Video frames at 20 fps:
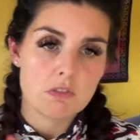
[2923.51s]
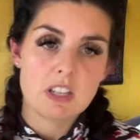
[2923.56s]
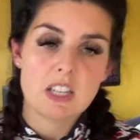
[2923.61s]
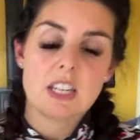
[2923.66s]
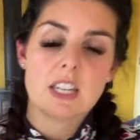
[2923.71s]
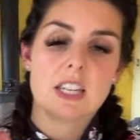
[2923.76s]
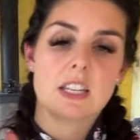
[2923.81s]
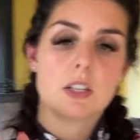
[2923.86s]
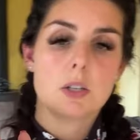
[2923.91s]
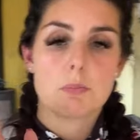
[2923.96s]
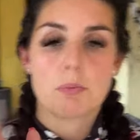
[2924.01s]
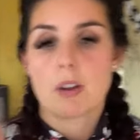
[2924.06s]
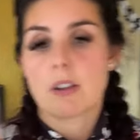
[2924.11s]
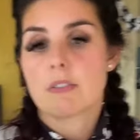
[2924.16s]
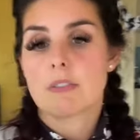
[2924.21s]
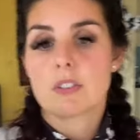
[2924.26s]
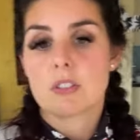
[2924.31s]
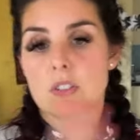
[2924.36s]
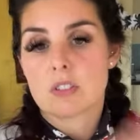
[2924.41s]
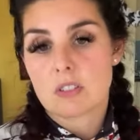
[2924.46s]
eating your
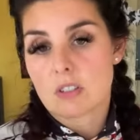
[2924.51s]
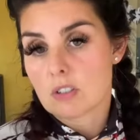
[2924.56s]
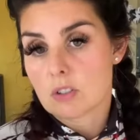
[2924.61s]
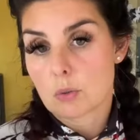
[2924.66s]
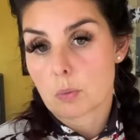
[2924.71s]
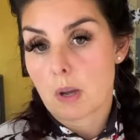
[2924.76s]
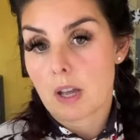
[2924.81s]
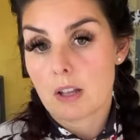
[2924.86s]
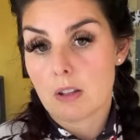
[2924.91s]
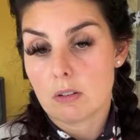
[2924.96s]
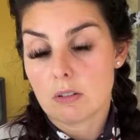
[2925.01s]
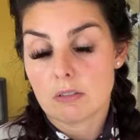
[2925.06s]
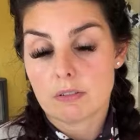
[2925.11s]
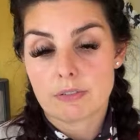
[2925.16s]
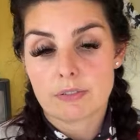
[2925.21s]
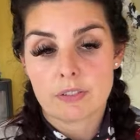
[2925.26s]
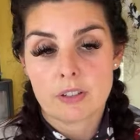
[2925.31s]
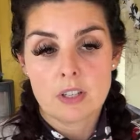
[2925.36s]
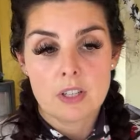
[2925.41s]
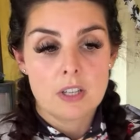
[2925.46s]
breakfast at 12,